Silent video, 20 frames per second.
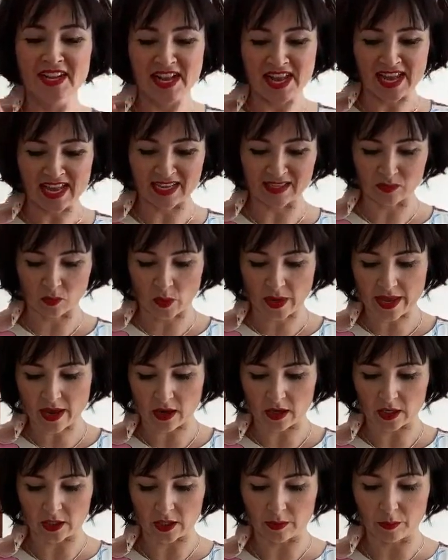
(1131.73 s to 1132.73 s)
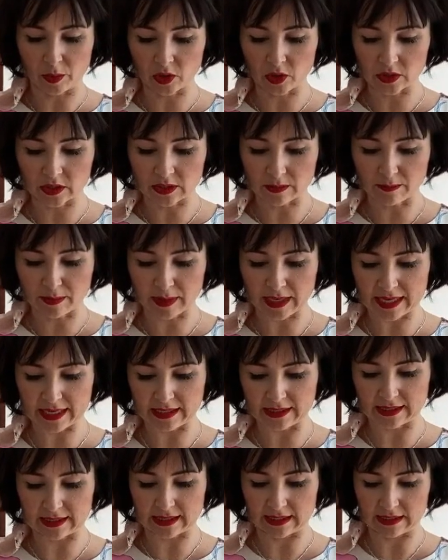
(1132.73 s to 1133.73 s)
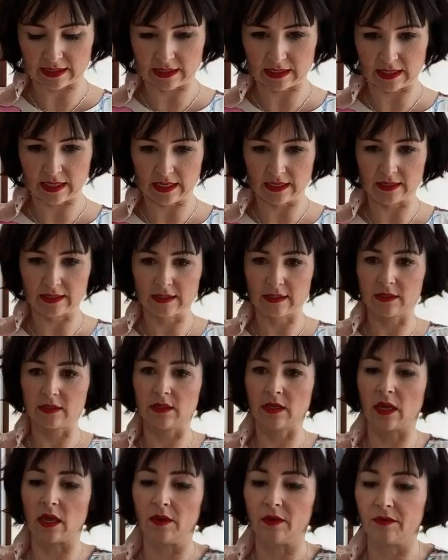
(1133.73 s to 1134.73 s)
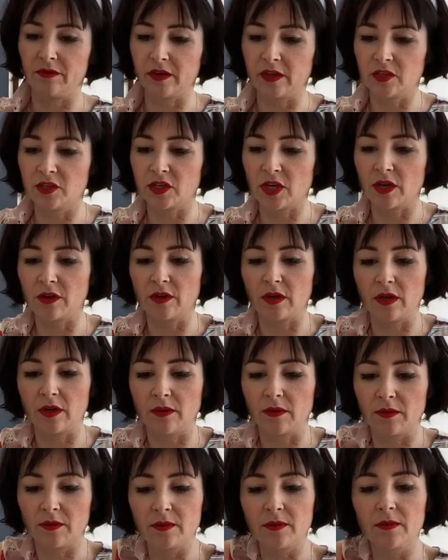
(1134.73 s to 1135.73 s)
is we are going to put some pleats into this. So if I show you,